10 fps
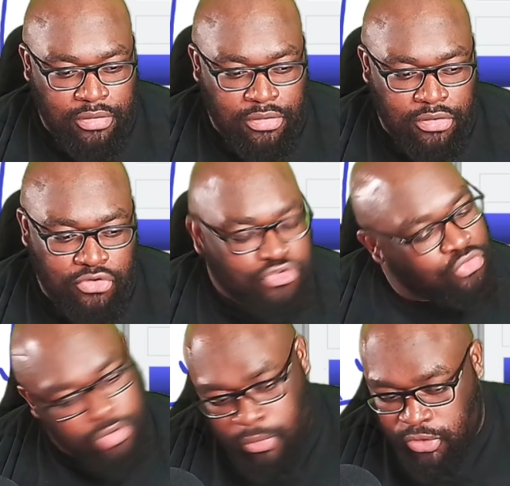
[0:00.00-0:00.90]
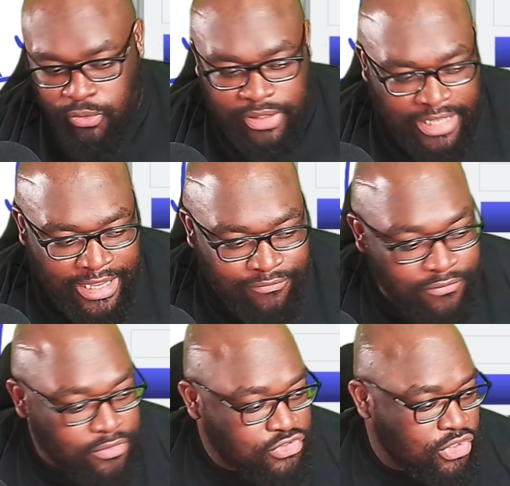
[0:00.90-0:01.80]
Screw it. We'll do it live.
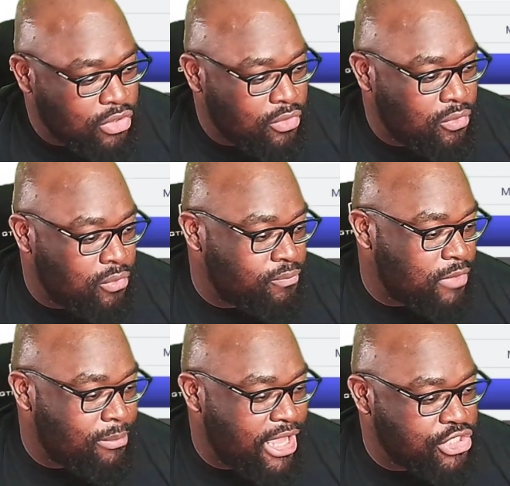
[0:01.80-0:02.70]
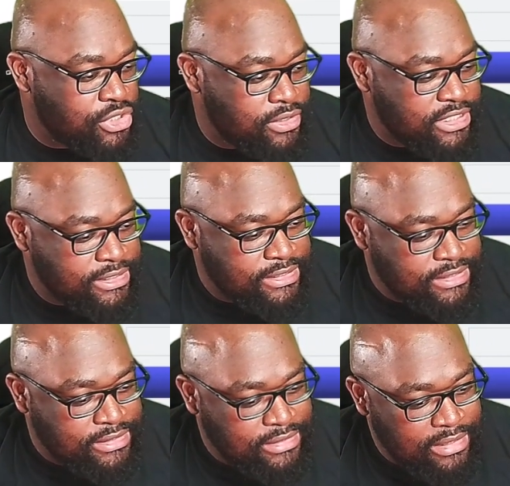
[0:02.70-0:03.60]
So, imagine
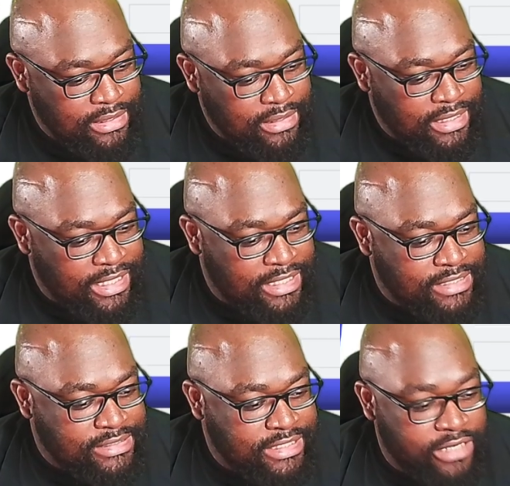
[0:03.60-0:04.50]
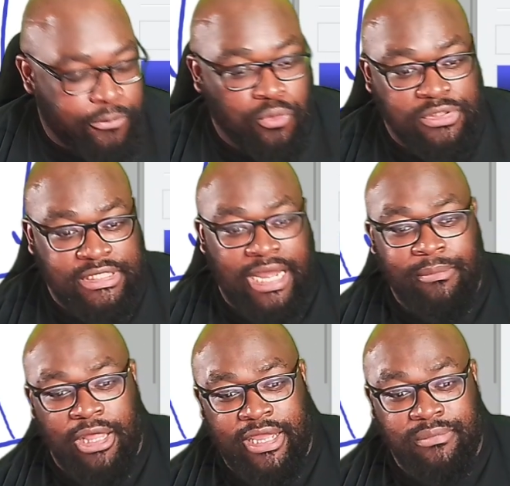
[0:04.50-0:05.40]
this is Deadpool's
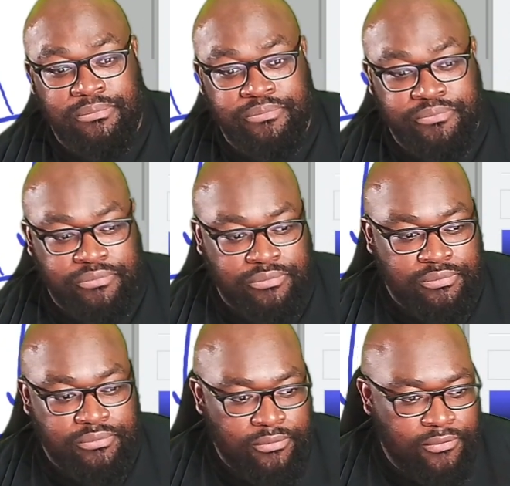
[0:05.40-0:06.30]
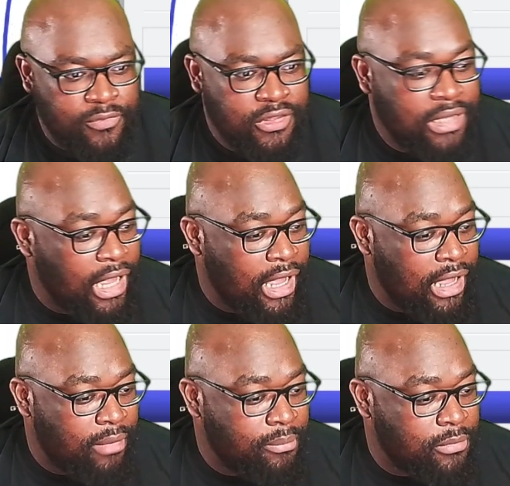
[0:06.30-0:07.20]
timeline.
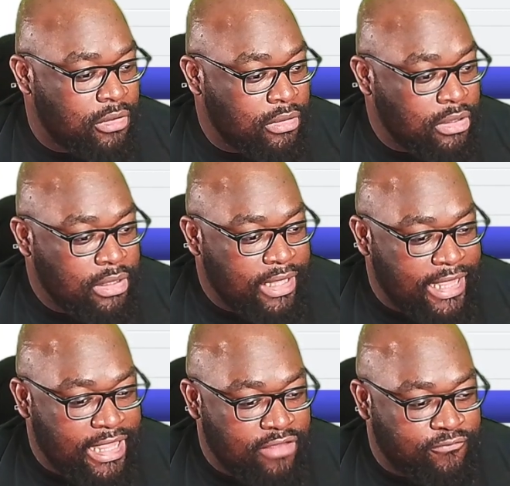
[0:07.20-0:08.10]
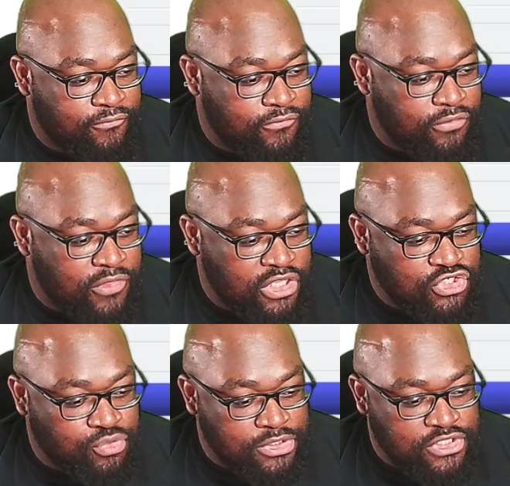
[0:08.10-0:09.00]
Um, if
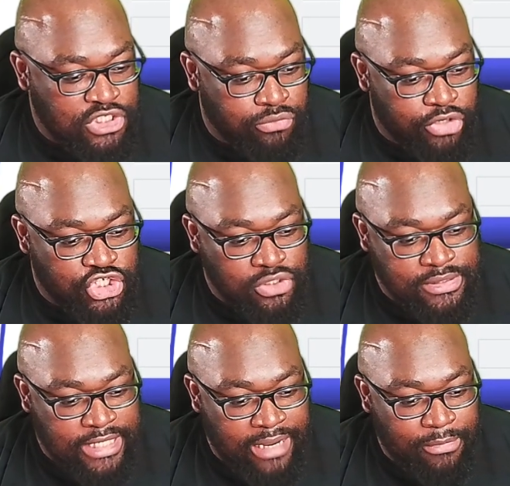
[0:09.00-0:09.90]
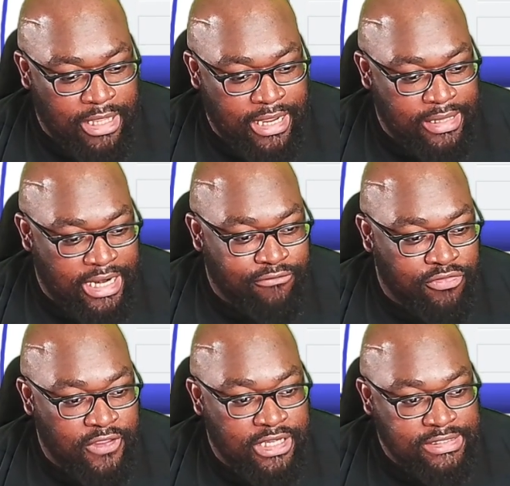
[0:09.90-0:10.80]
this was the original timeline that
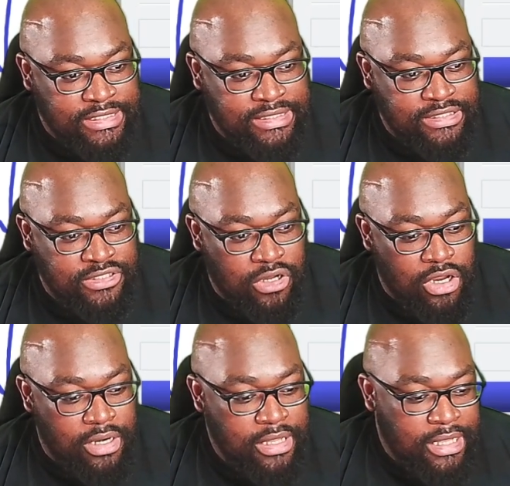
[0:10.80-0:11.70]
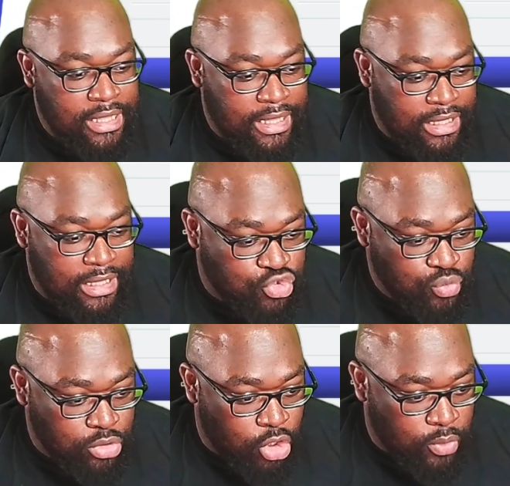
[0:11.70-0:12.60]
everything exists on to
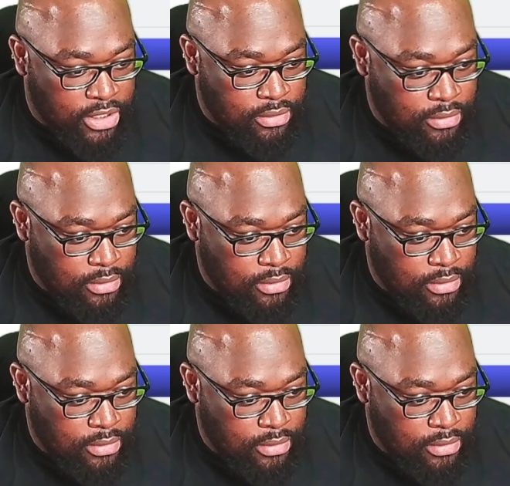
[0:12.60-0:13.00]
Logan,